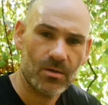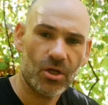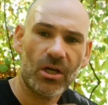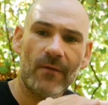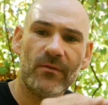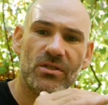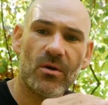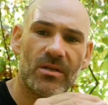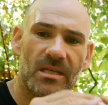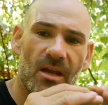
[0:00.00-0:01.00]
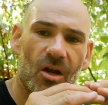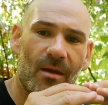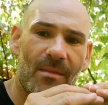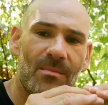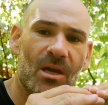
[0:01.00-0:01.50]
Your comfort zone is here,
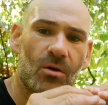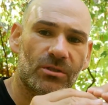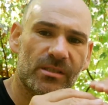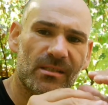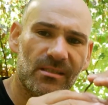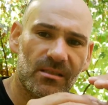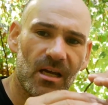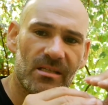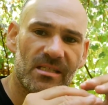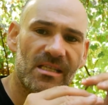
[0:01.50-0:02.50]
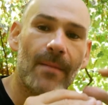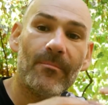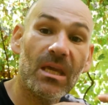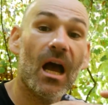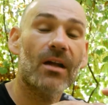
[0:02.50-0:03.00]
and maybe go just a step
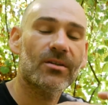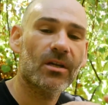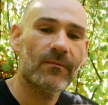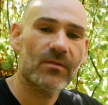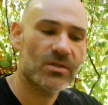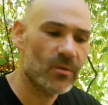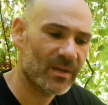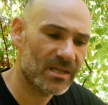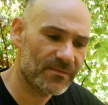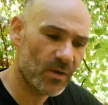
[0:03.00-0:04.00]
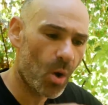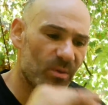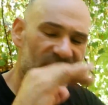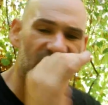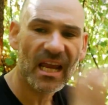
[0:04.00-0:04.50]
beyond your comfort zone, because if you
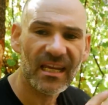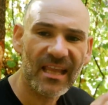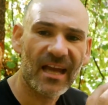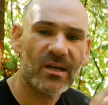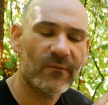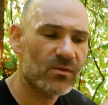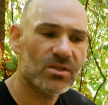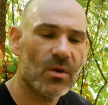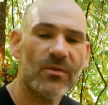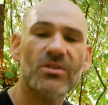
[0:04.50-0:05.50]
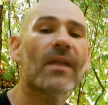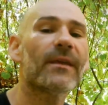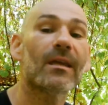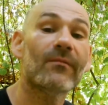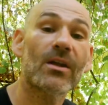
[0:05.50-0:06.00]
always stay in that comfort zone, there's
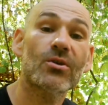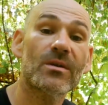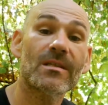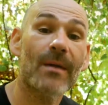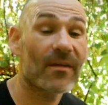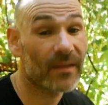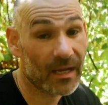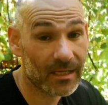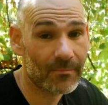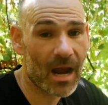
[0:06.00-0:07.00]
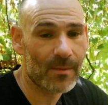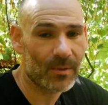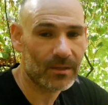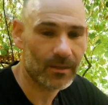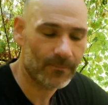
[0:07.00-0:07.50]
nothing adventurous about that, in my
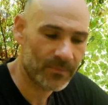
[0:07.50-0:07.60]
opinion.